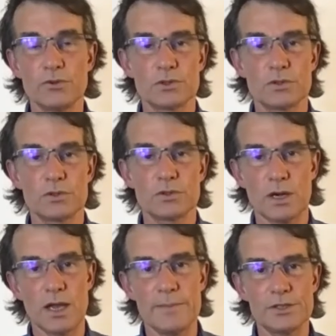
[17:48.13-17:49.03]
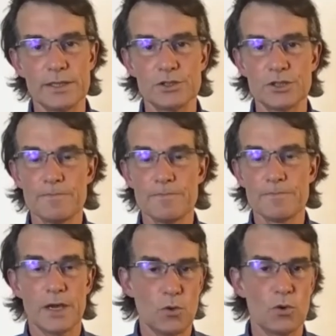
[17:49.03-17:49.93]
through climate change,
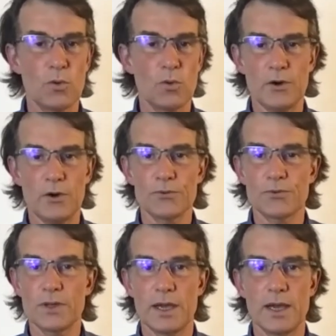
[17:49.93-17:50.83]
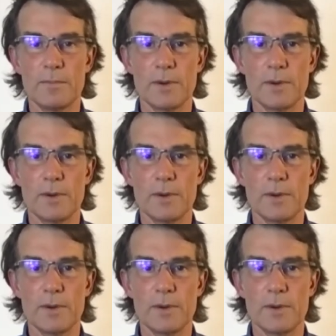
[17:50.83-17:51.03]
and oral health,